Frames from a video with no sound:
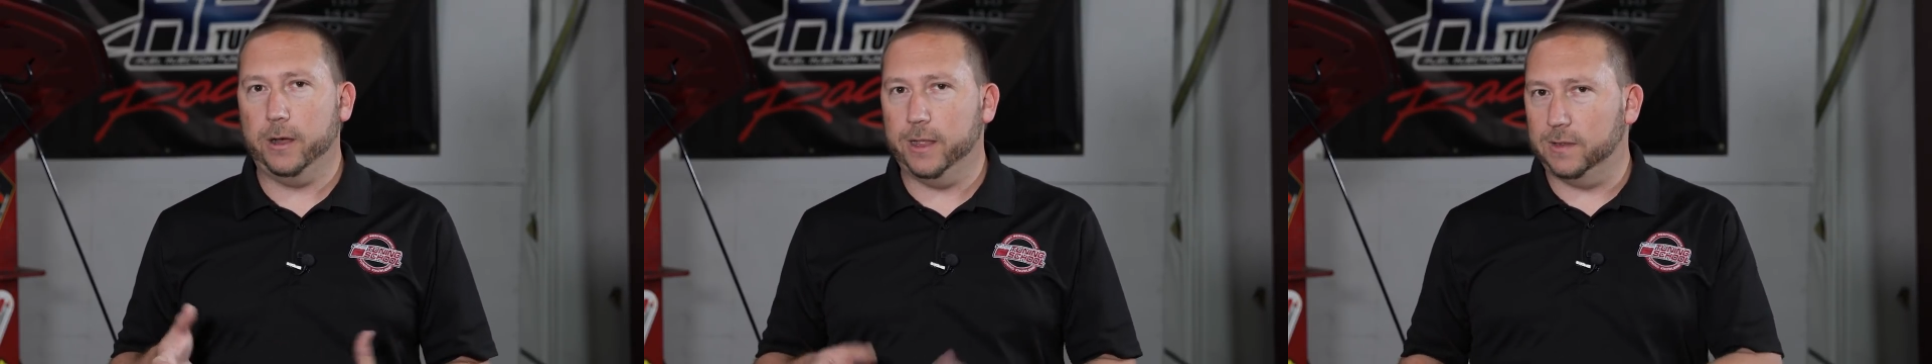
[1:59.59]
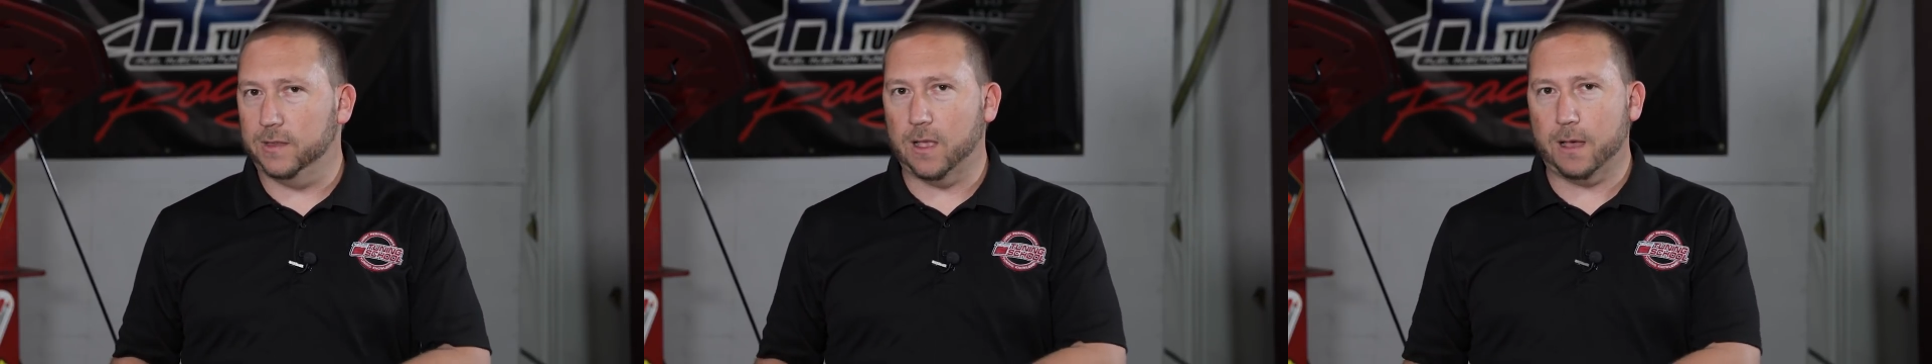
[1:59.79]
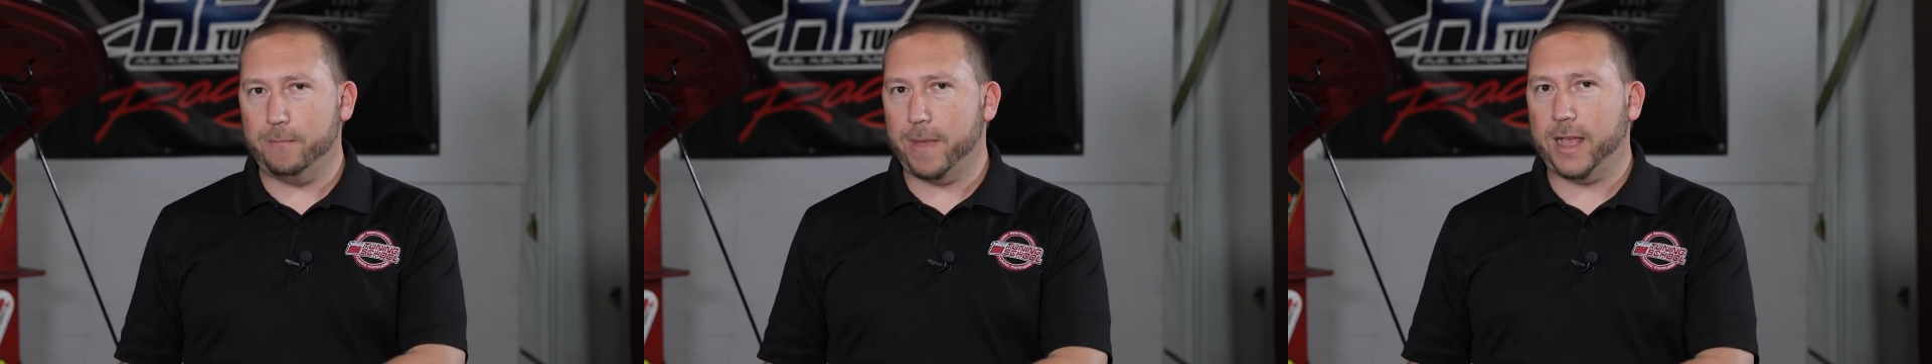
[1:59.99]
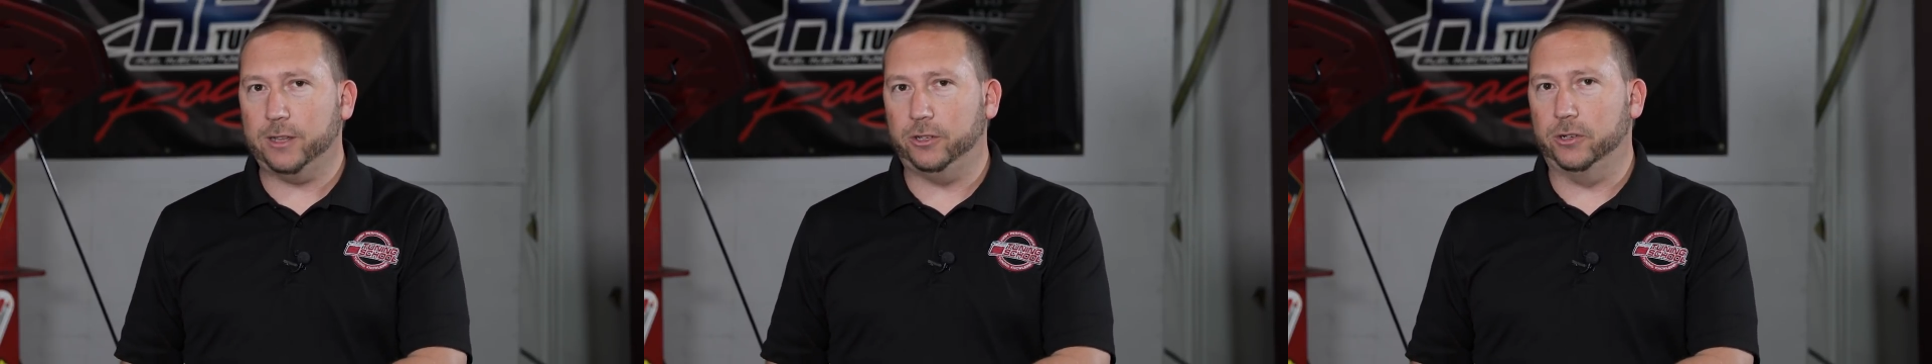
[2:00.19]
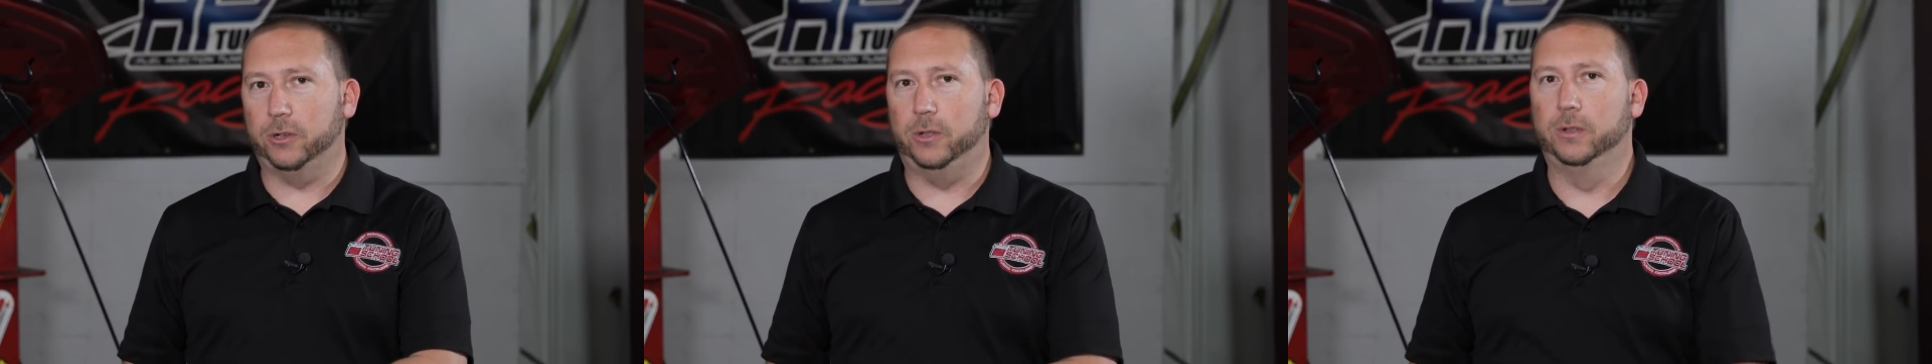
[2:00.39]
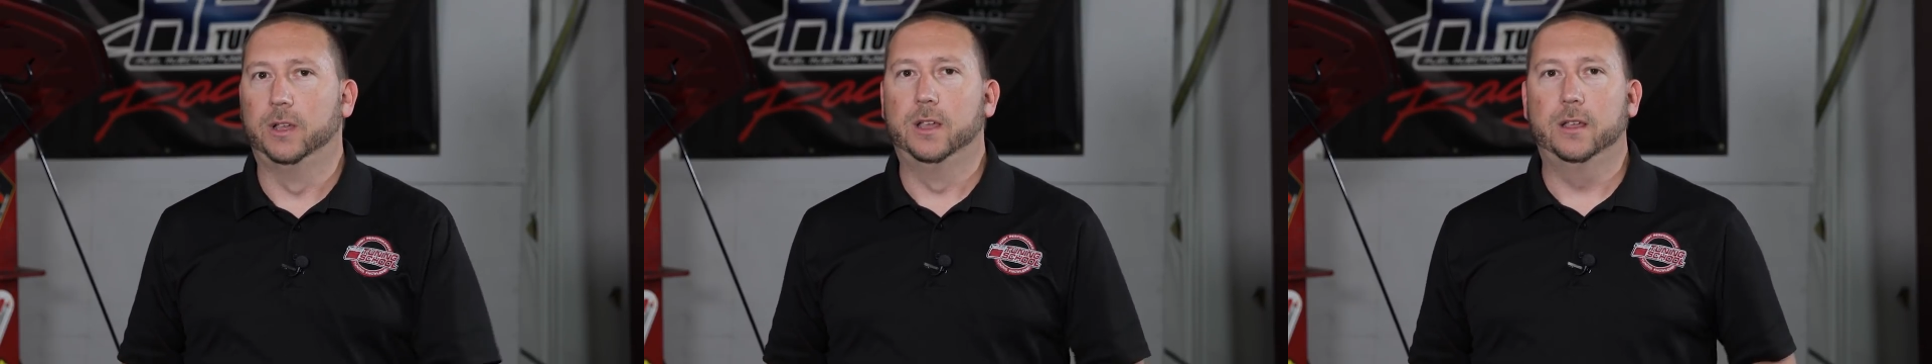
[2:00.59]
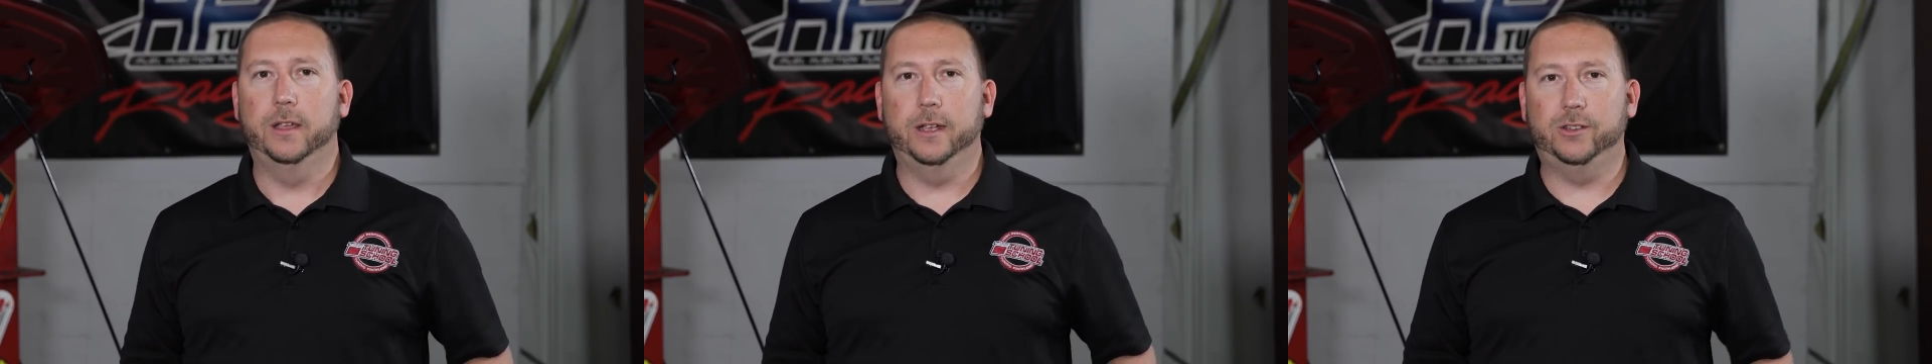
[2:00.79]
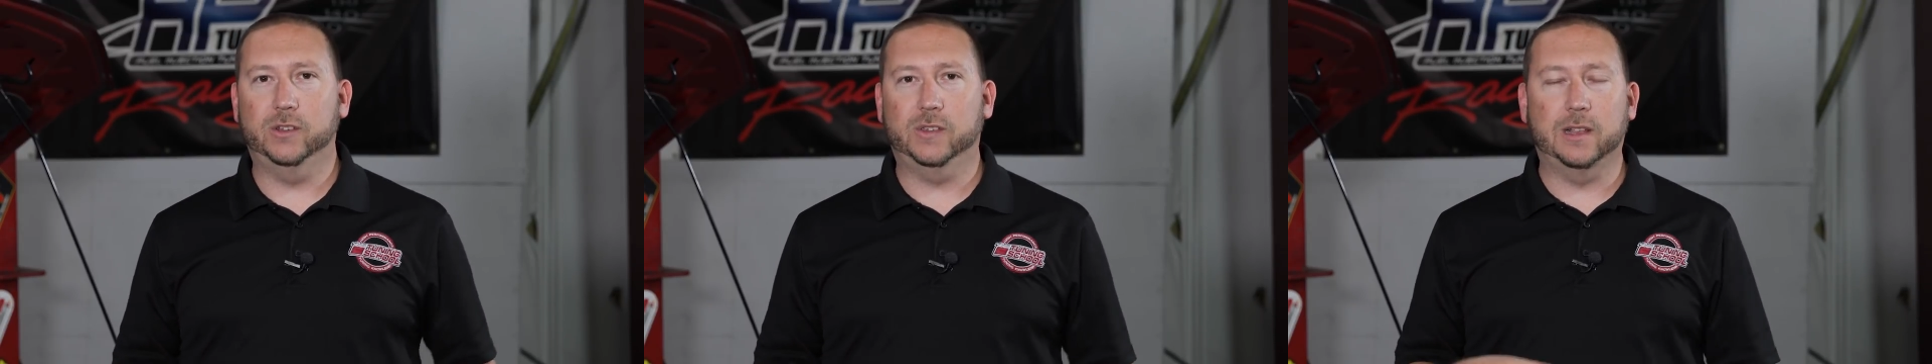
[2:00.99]
It's not magical,
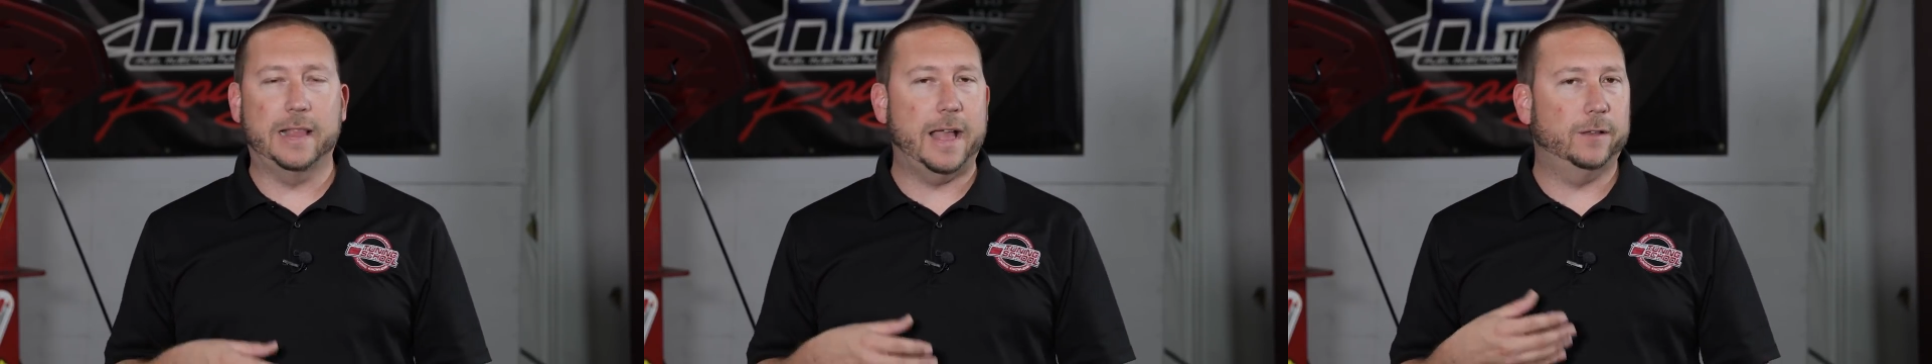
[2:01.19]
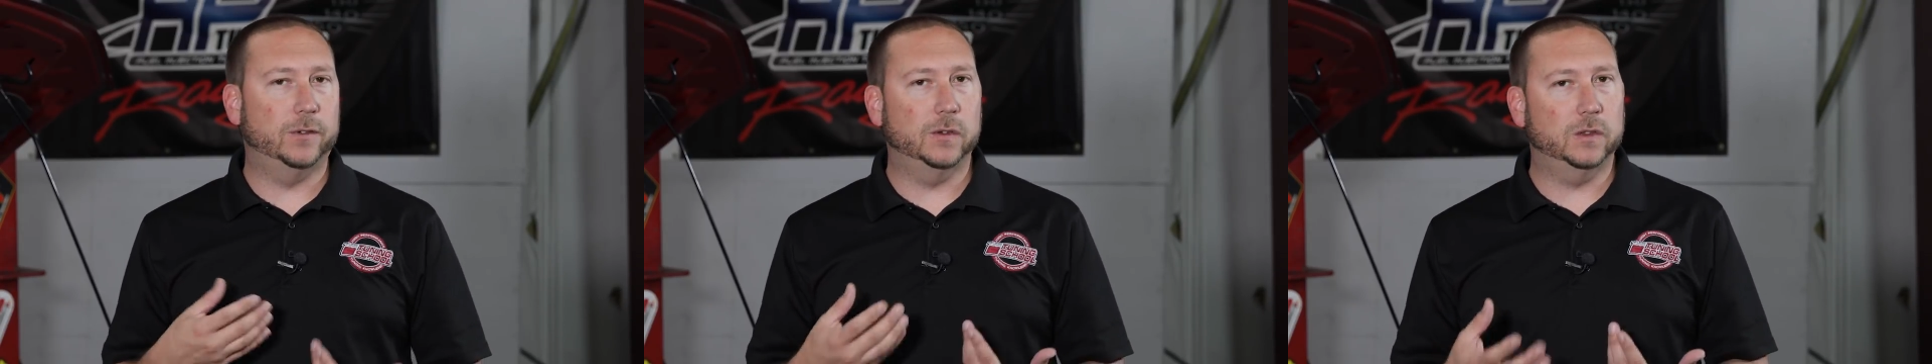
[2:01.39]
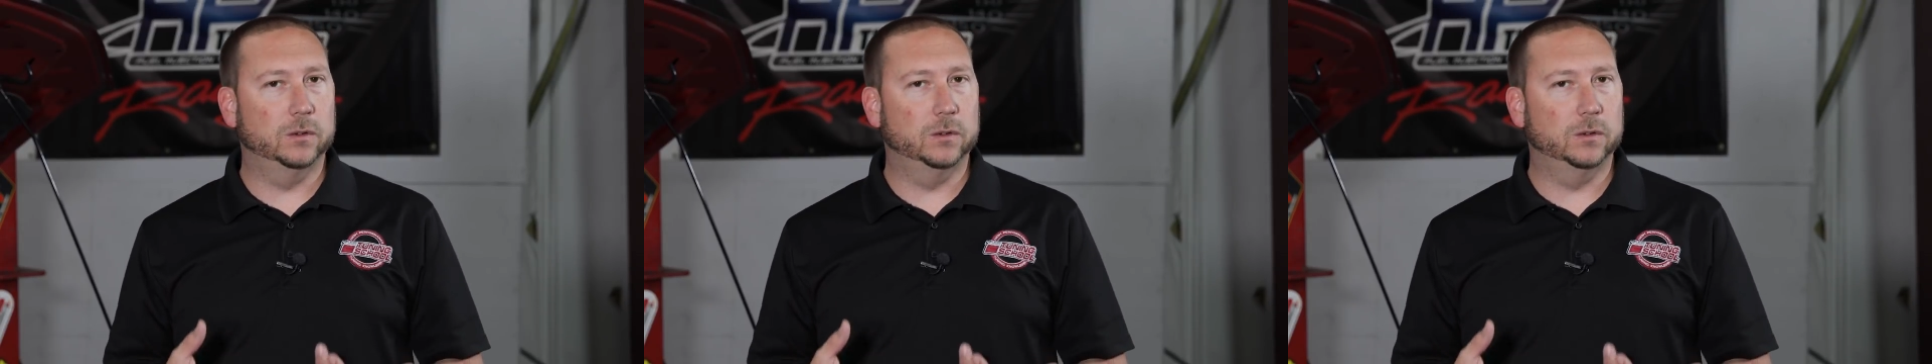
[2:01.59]
it just allows us